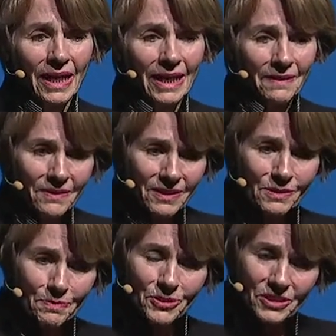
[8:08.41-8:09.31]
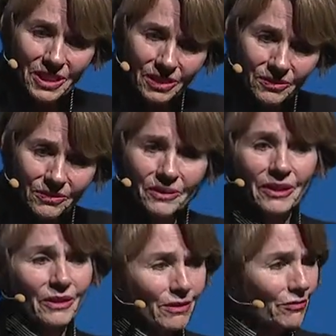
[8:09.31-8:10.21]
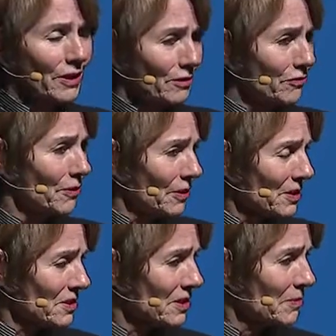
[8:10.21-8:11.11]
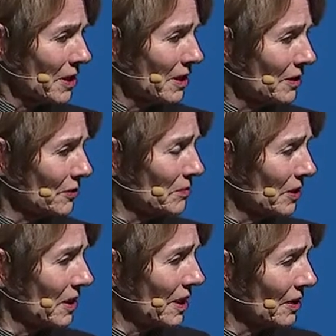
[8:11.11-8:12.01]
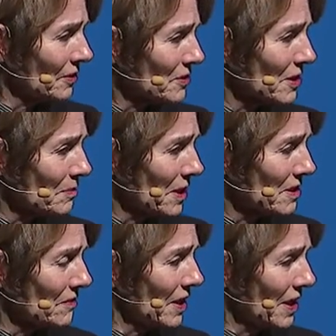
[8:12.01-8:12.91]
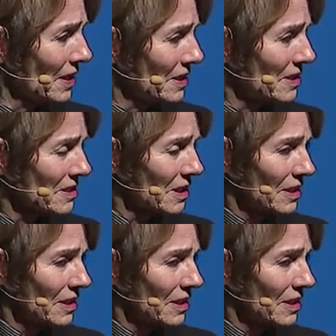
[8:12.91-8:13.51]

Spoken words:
And this particular area of rainforest, about 100 million acres at the base of the Andes,